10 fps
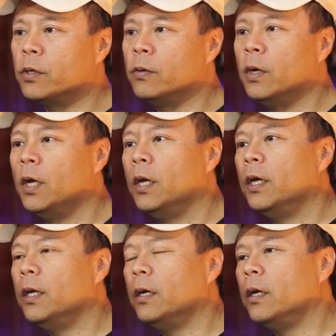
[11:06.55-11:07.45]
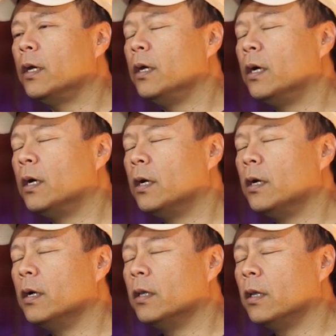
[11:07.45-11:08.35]
So, yeah. it,
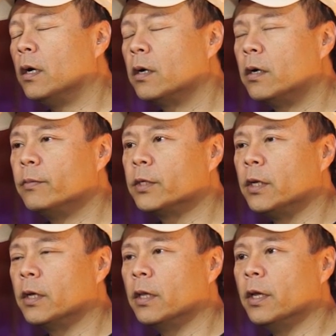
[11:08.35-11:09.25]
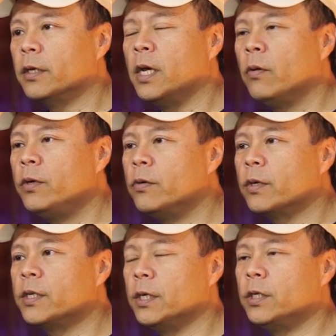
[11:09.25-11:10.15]
uh, long arms, long legs. How would
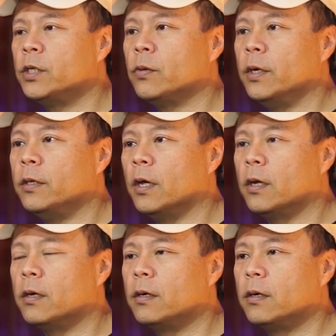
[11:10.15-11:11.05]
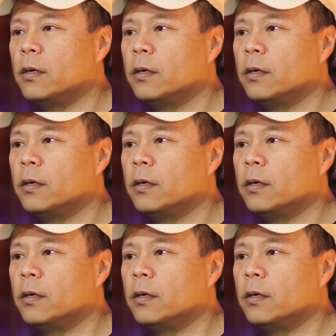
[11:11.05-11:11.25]
you accentuate that?